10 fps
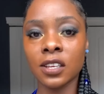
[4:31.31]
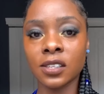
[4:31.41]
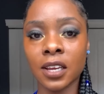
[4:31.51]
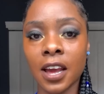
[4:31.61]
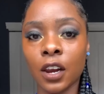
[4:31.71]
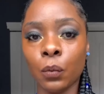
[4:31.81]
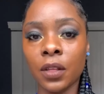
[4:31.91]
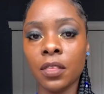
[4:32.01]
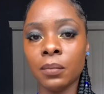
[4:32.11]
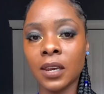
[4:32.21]
I kind of want
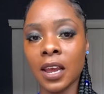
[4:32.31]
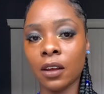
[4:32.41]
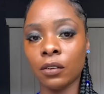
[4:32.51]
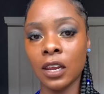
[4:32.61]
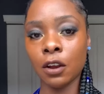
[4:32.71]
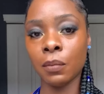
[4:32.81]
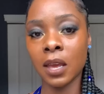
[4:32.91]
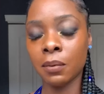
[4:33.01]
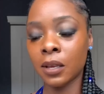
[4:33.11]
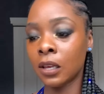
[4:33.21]
them down here maybe.